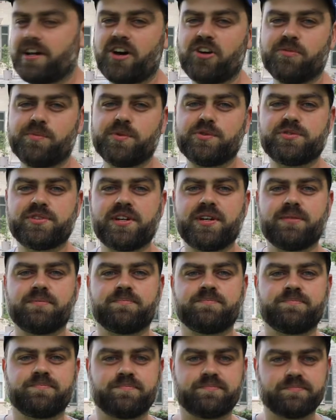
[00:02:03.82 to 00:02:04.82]
now a
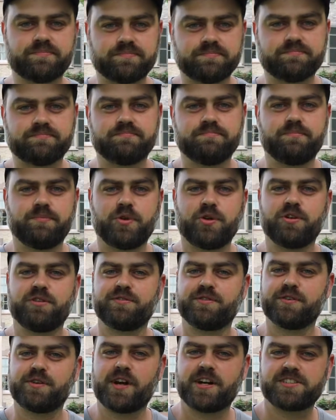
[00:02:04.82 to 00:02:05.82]
museum.
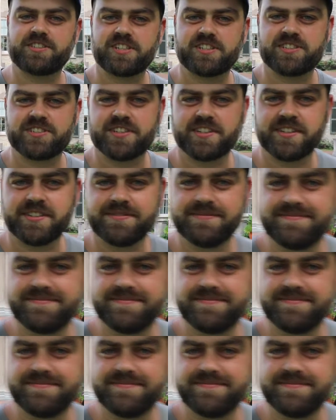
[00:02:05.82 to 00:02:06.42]
Beautiful Rochester.